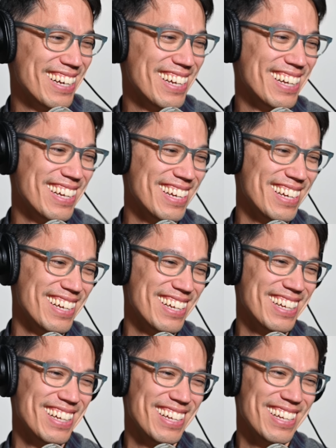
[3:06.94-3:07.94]

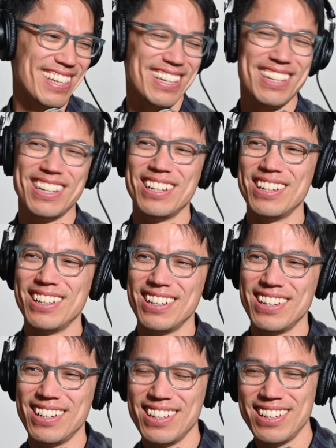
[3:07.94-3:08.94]

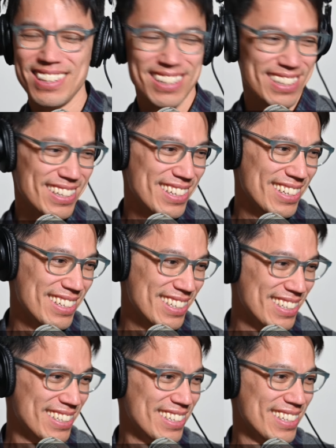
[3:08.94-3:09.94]

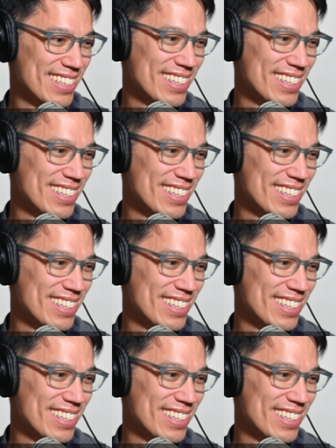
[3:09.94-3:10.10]
This person isn't speaking.